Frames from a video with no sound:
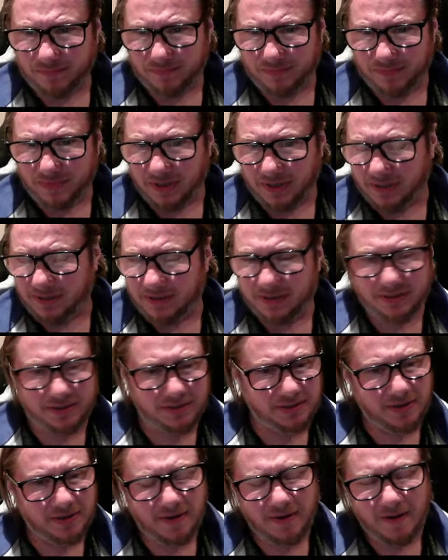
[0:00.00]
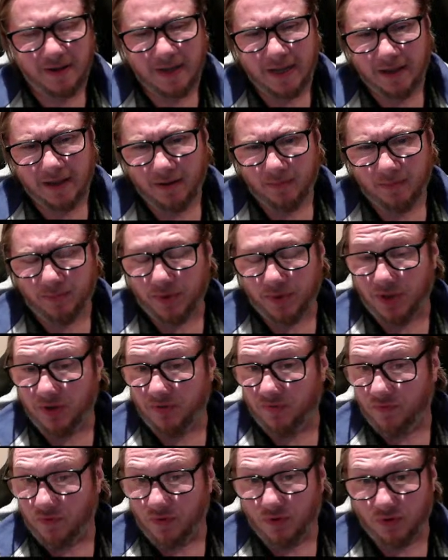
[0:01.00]
this,
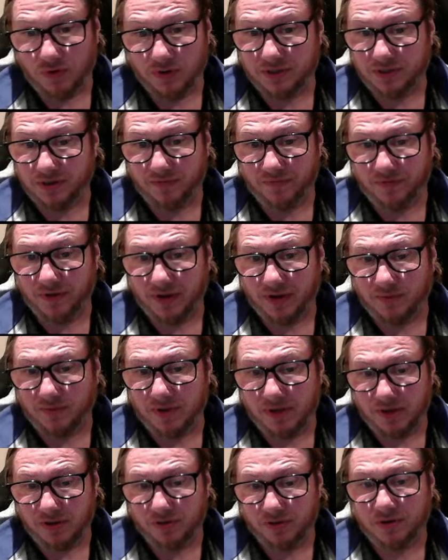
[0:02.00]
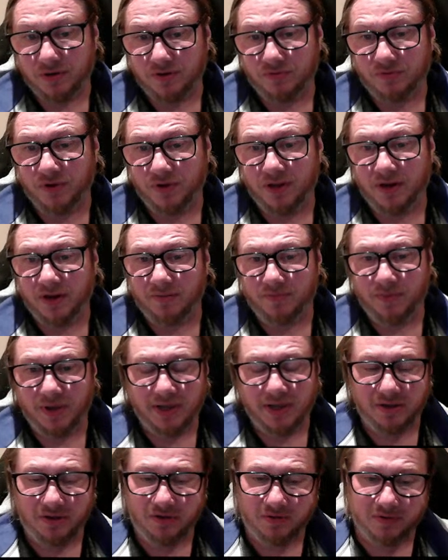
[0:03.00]
b4 something. I mean, you can really
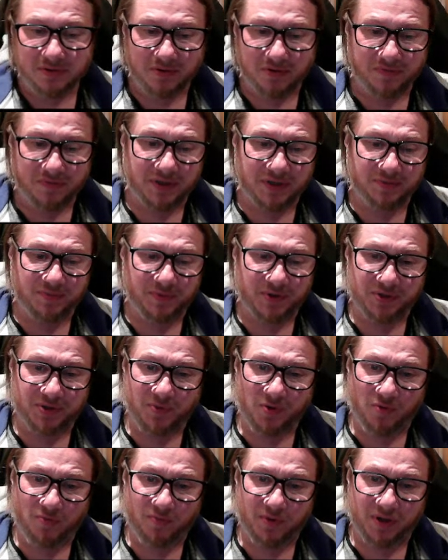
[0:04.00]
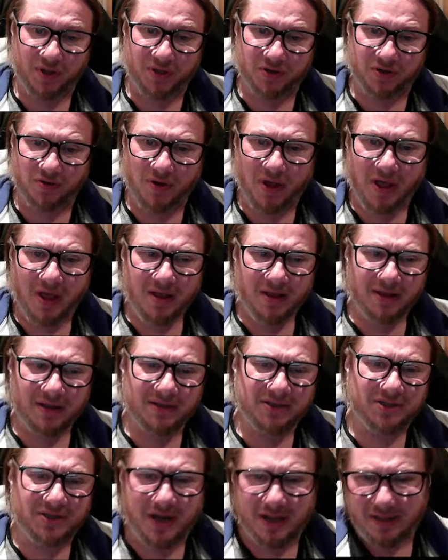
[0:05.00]
make use of this bishop on b2.
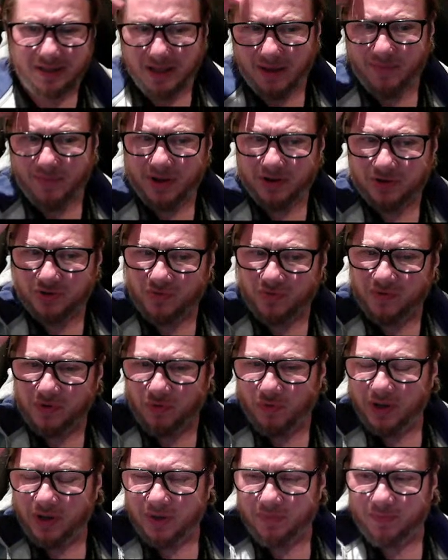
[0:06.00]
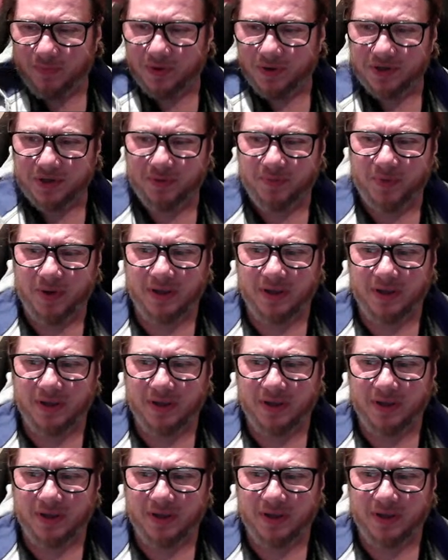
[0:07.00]
It's not that much of a weak bishop, I